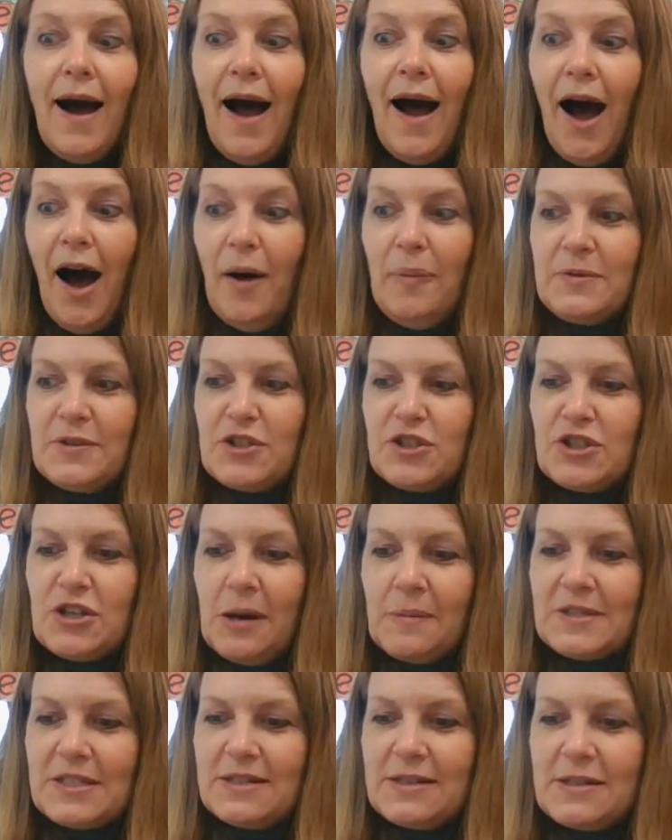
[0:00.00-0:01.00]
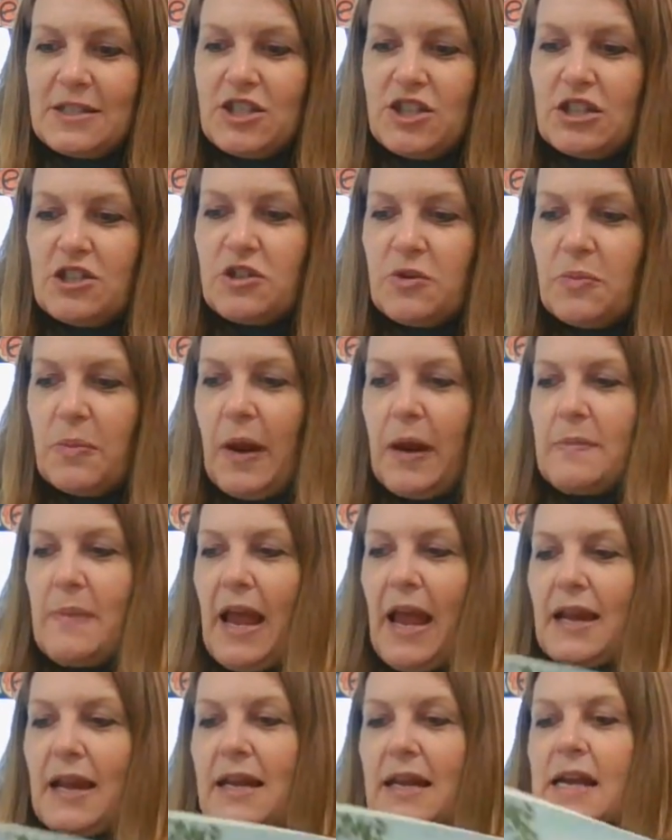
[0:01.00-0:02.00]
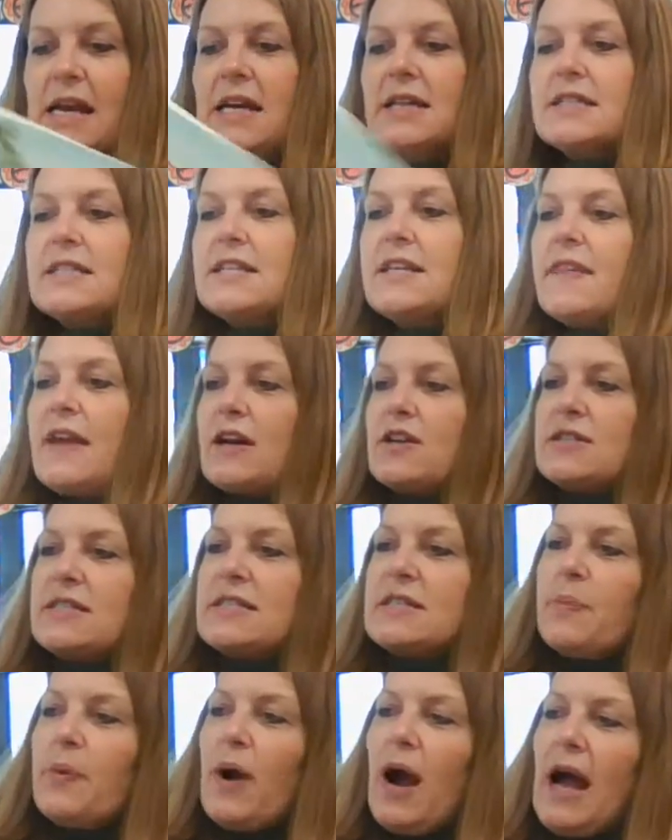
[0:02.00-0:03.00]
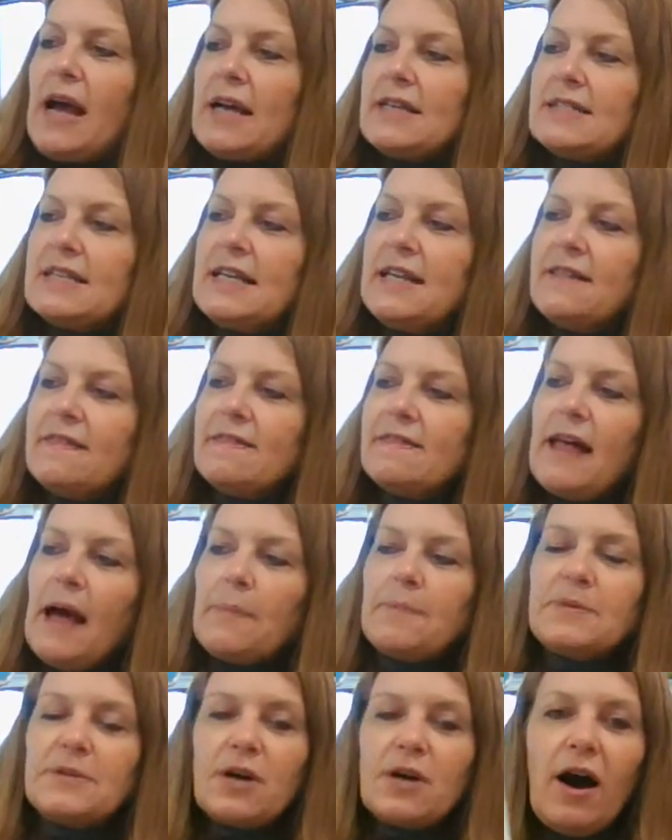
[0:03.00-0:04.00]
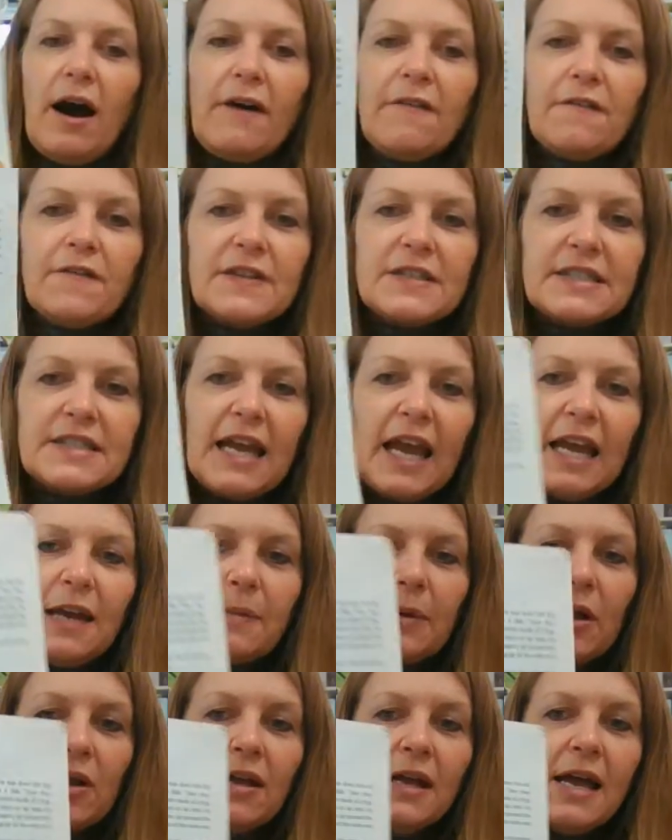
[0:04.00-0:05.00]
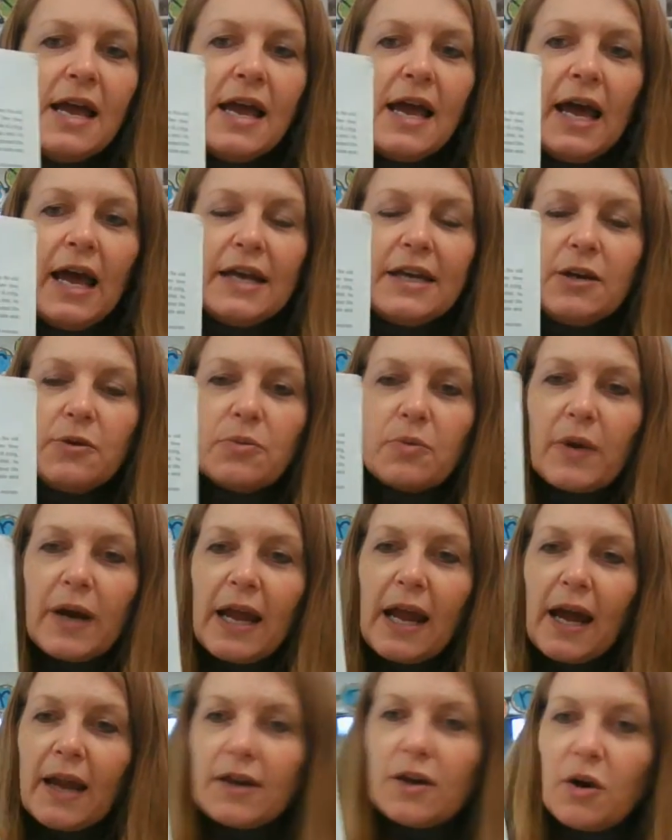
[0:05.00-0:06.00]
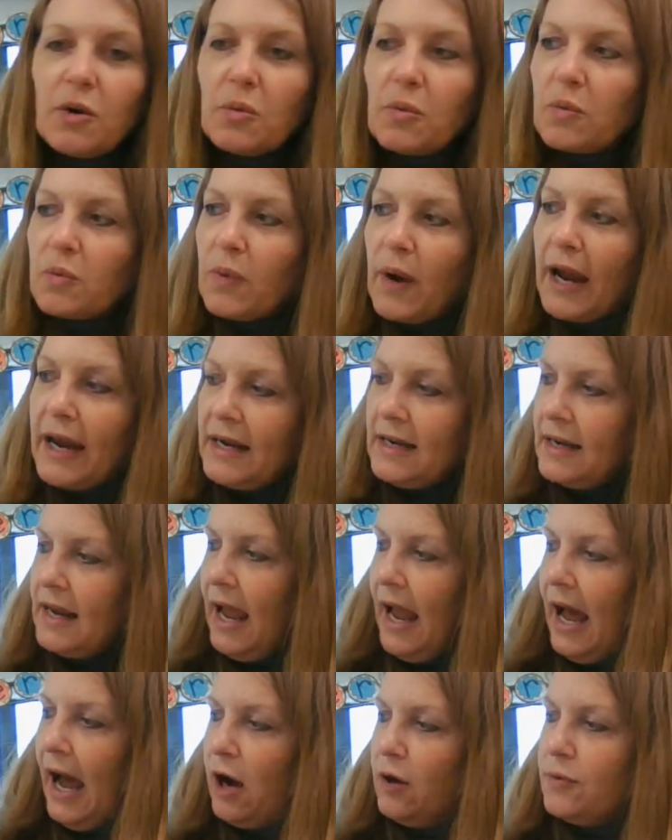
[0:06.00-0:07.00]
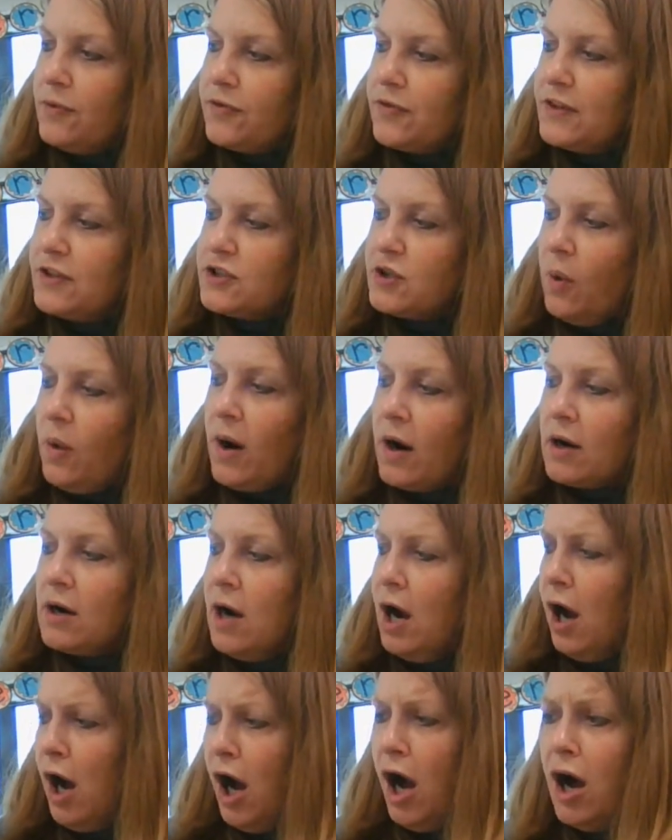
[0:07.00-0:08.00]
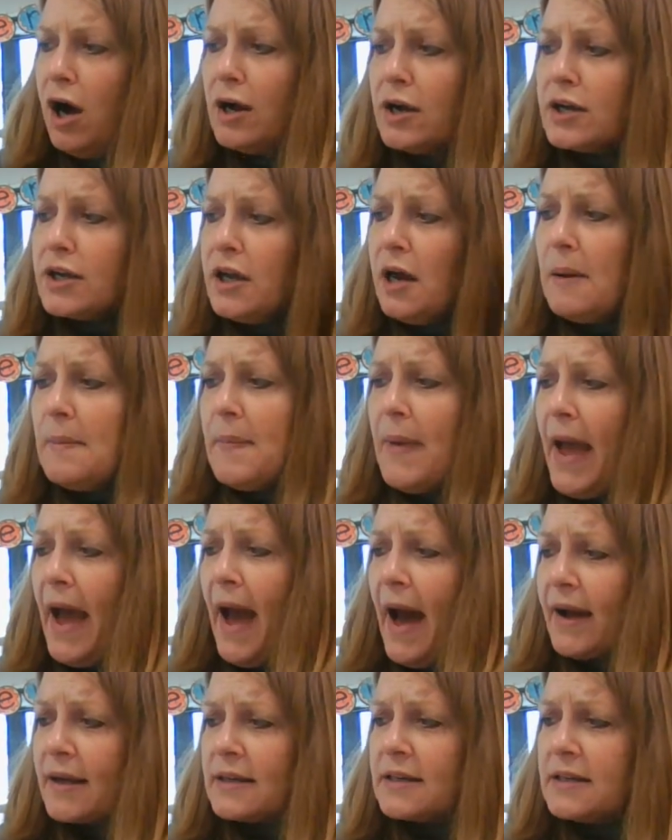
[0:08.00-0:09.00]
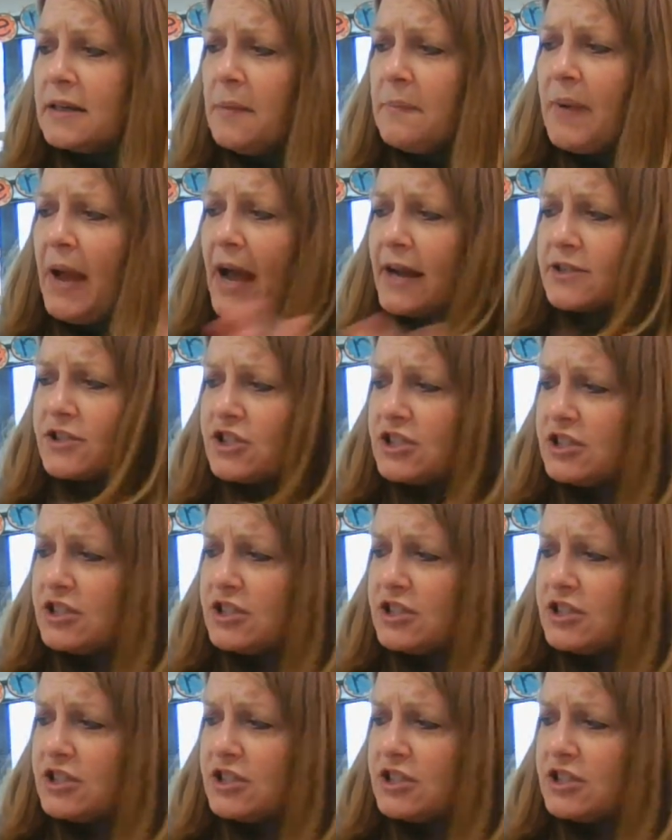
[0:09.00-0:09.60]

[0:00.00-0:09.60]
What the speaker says: up jumped the gingerbread man. To their surprise, he leapt off the table and he ran right out the door. Come back,